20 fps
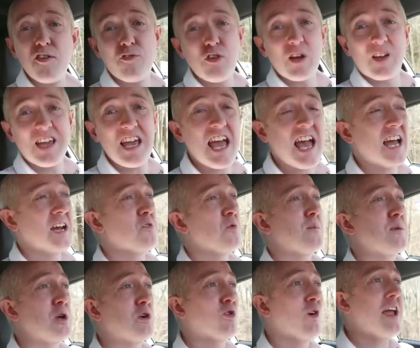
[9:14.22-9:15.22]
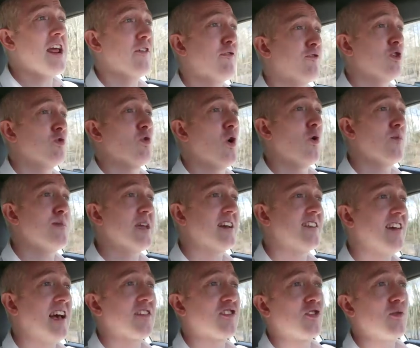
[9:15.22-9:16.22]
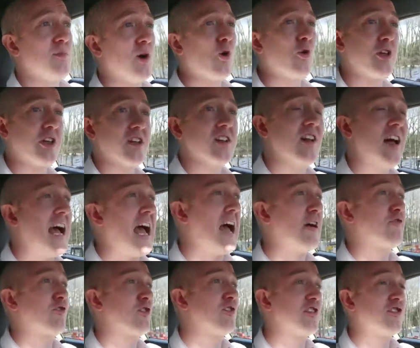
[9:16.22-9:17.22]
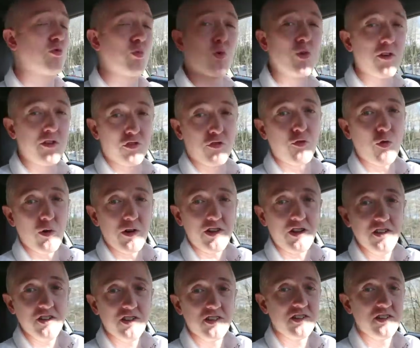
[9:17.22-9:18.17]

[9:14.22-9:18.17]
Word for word: if you can, it would be great if you wrote me a testimonial after this works for you.